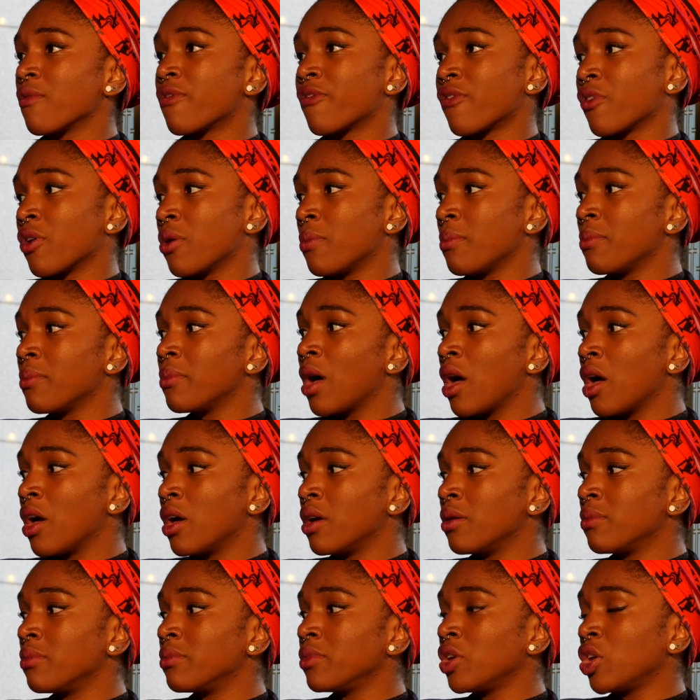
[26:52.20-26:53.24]
from,
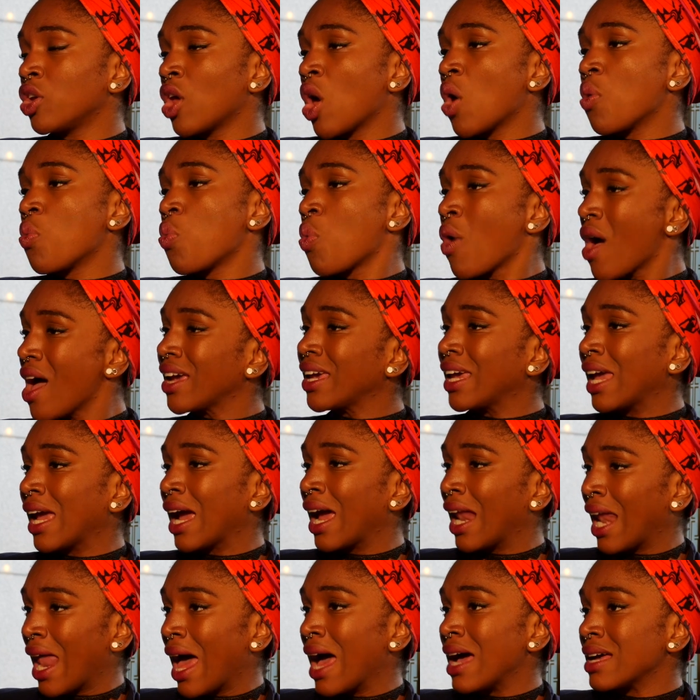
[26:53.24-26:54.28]
working
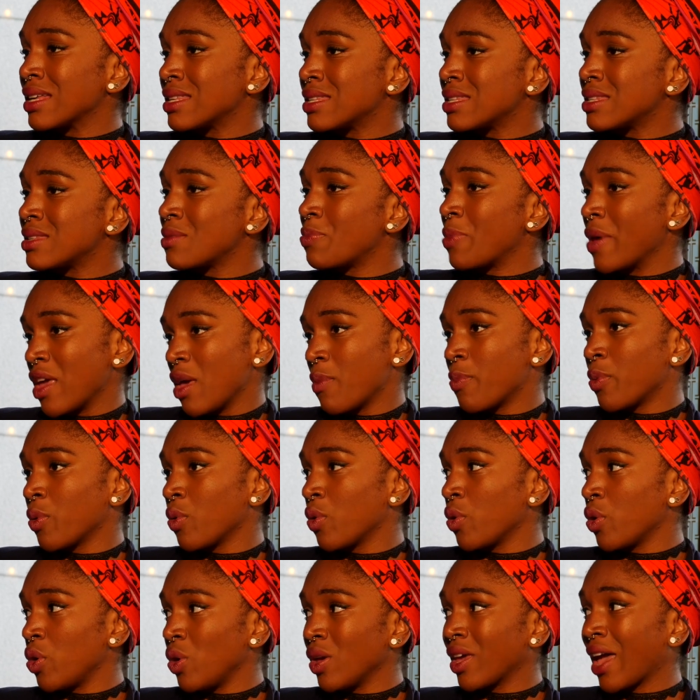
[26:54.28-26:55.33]
class
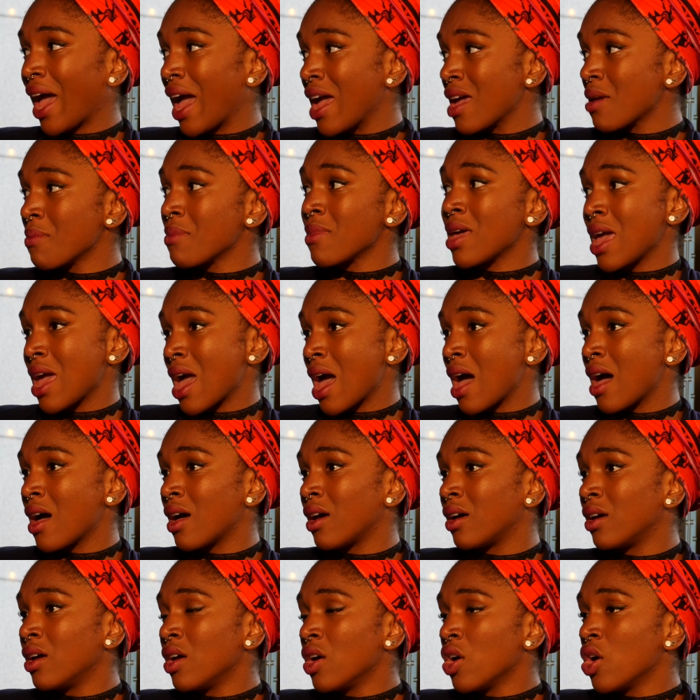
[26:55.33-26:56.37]
people who came here.
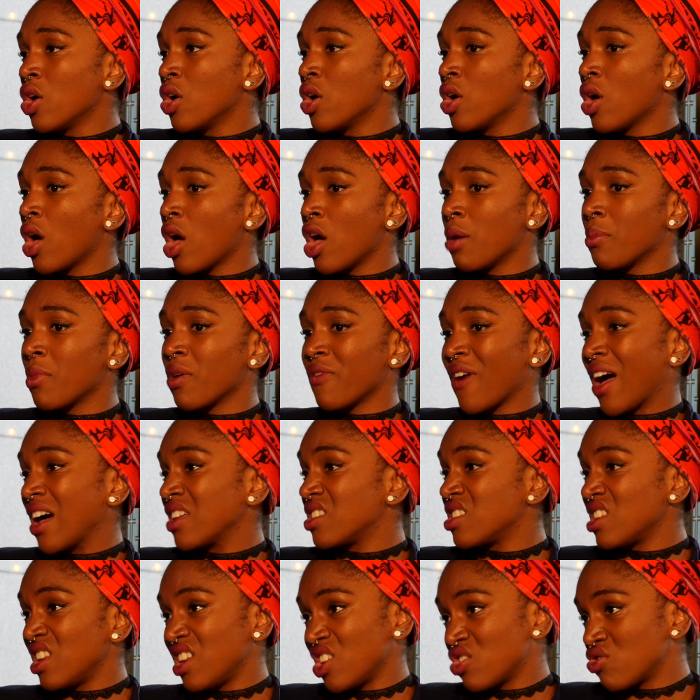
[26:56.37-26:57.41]
I've had
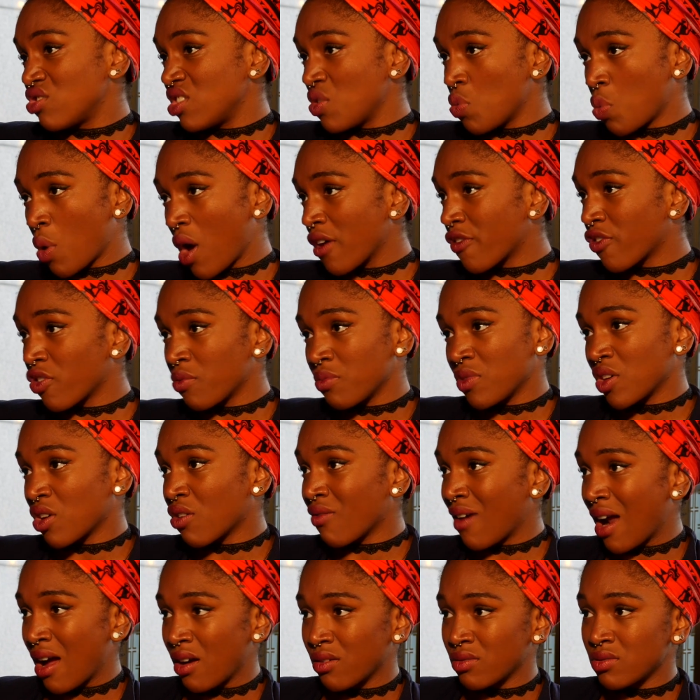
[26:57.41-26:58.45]
to literally work from the
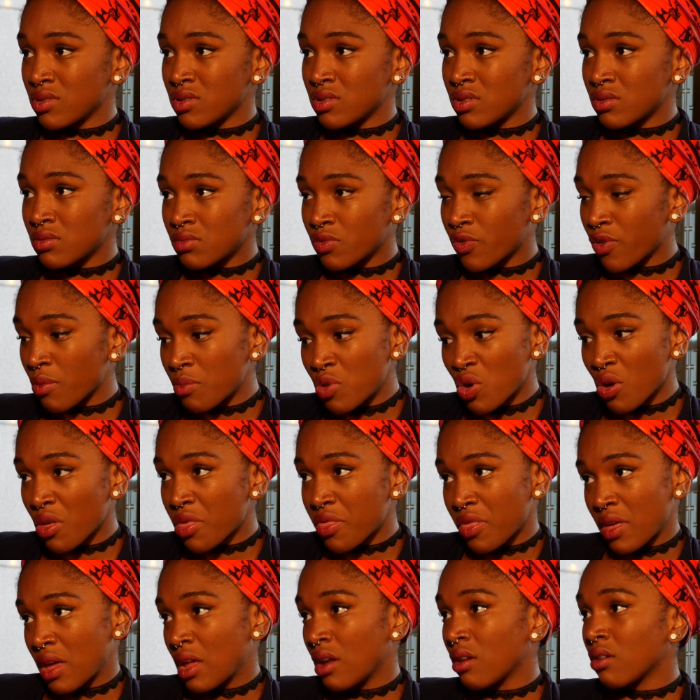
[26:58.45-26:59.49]
ground, from
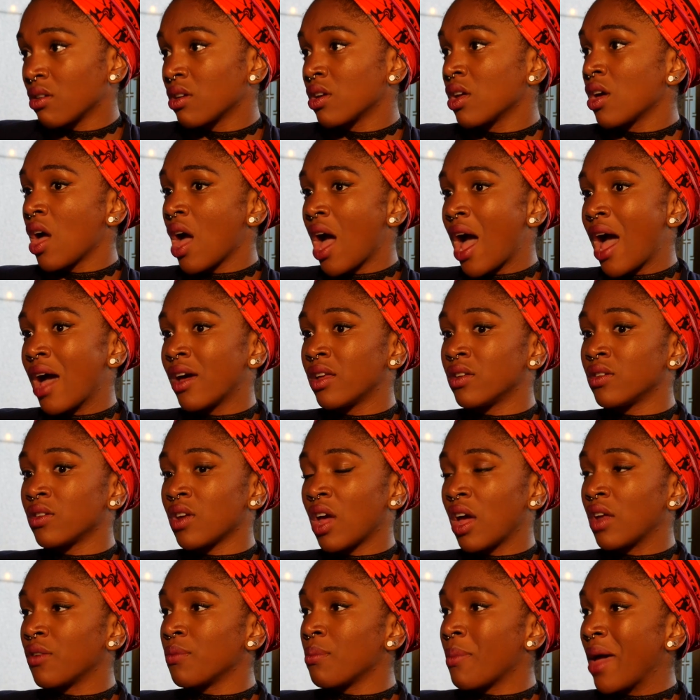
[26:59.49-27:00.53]
nothing,
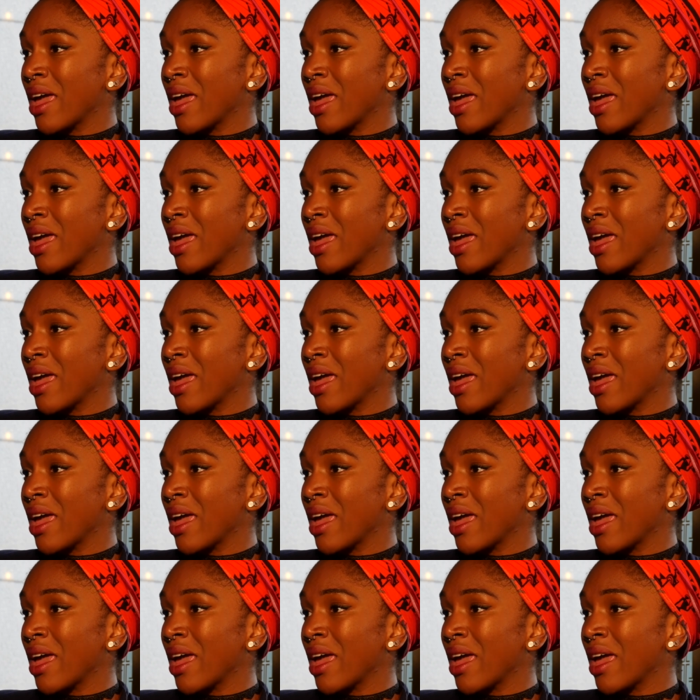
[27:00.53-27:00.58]
and